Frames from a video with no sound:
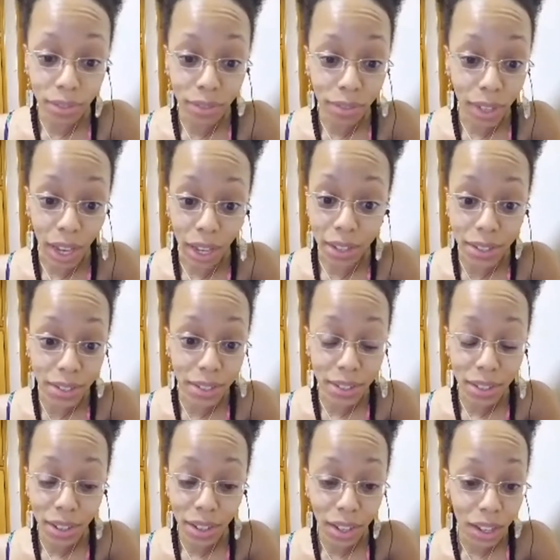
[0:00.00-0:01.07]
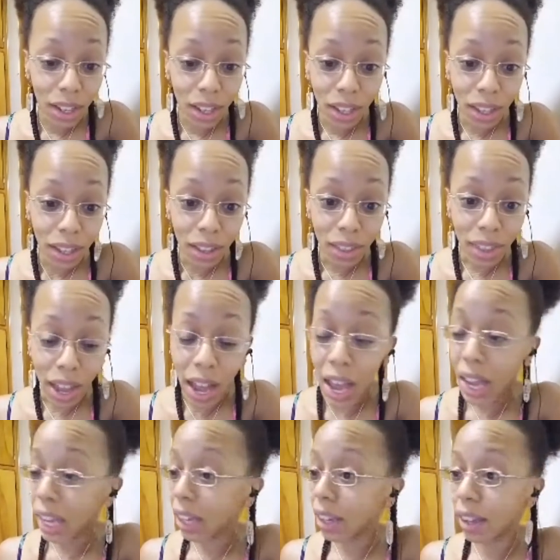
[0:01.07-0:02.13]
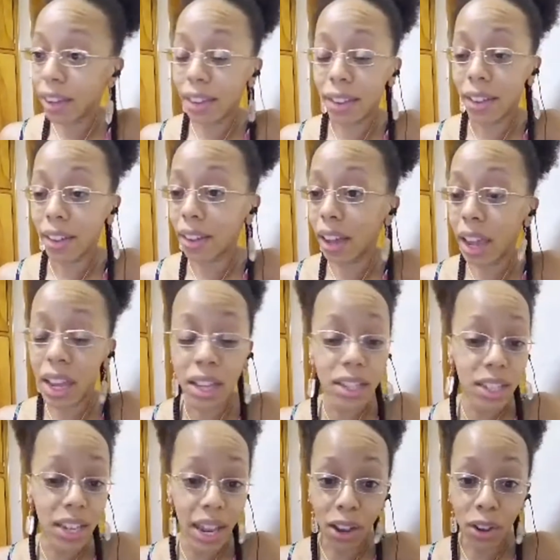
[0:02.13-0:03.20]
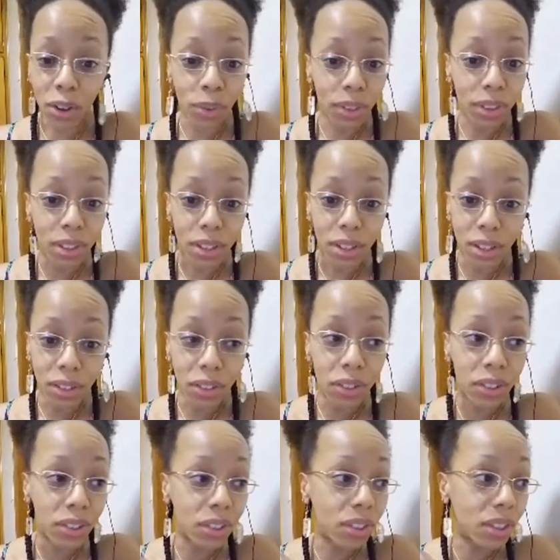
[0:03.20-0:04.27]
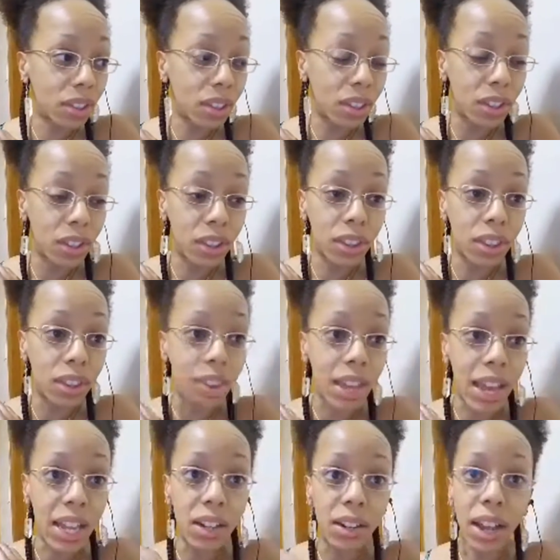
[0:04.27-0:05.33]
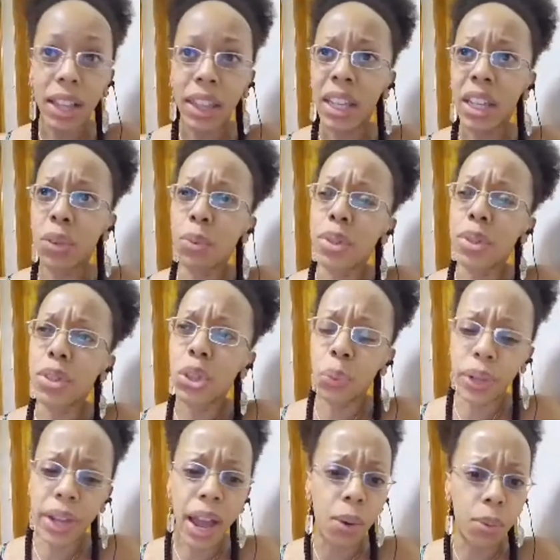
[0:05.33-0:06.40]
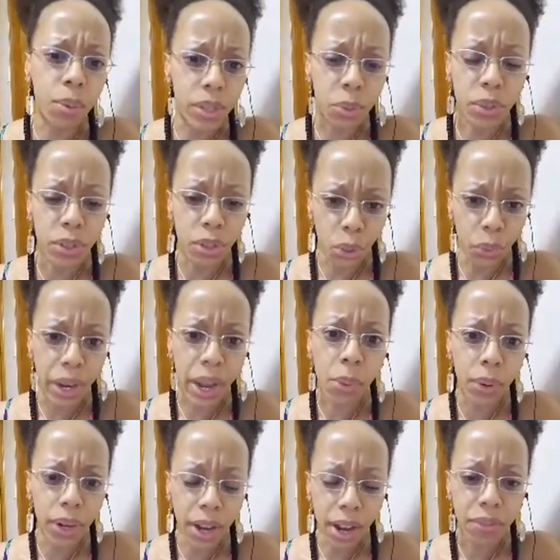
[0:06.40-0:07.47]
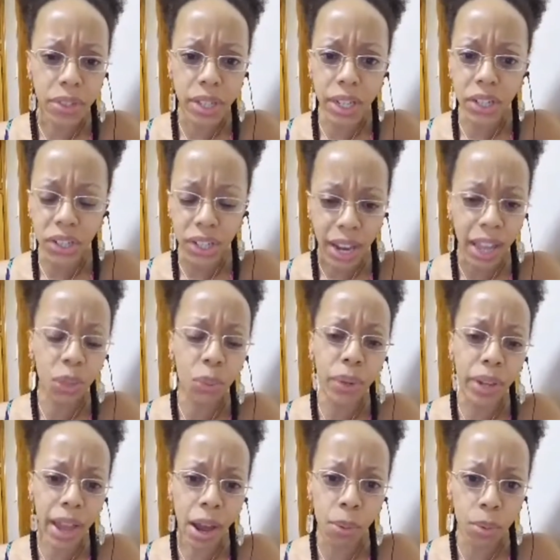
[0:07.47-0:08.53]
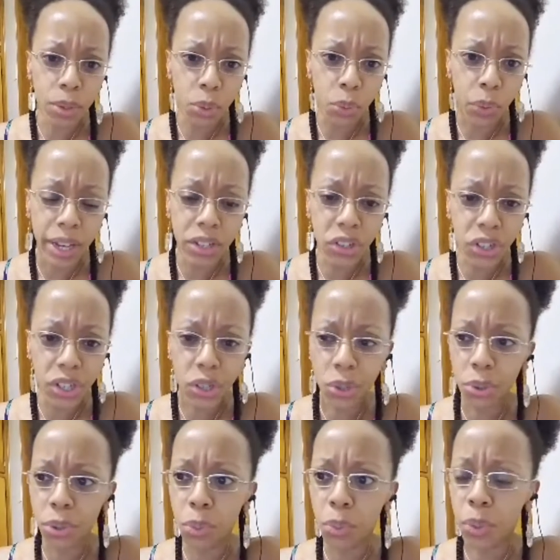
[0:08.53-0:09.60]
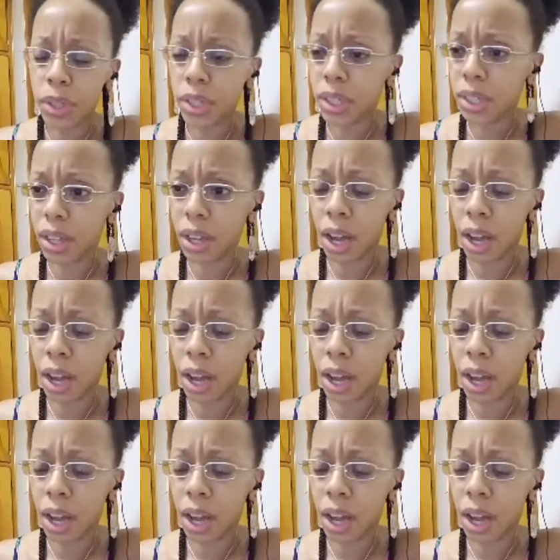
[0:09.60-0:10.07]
yes. I hands down that I think it was 3 hours. It was a 3 hour conversation. That 3 hours with HG Tutor was